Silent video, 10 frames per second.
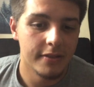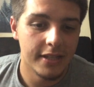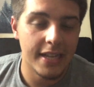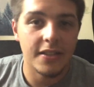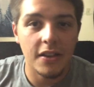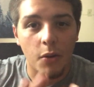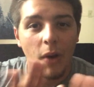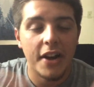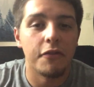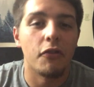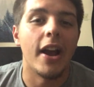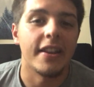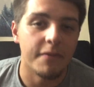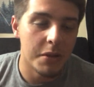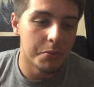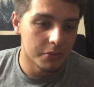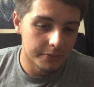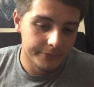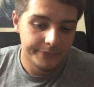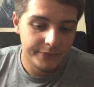Gets a wider variety of people
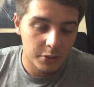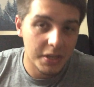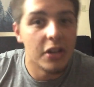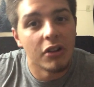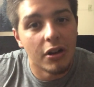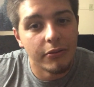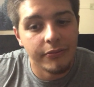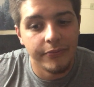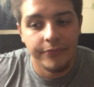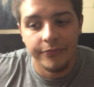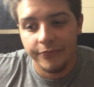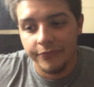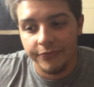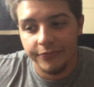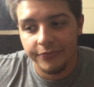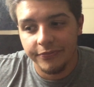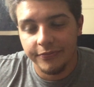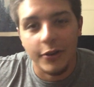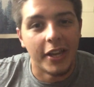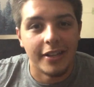so we can grow.
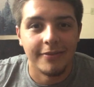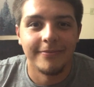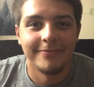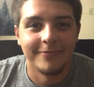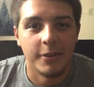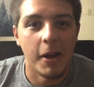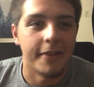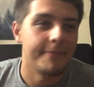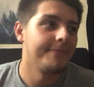Okay, goodbye.